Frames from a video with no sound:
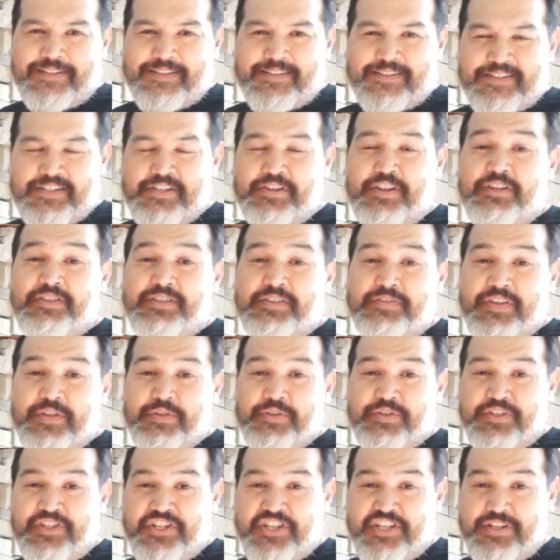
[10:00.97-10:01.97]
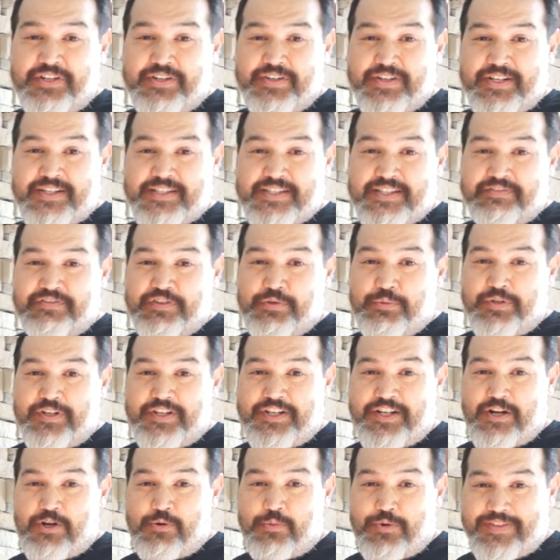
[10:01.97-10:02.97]
So those of you who are curious, if you want
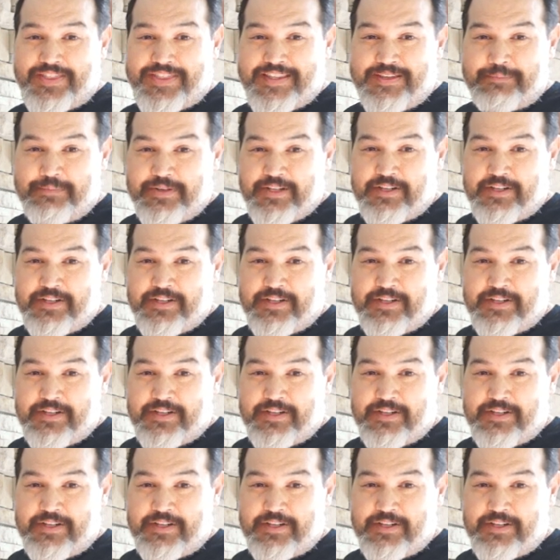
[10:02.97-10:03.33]
to know what the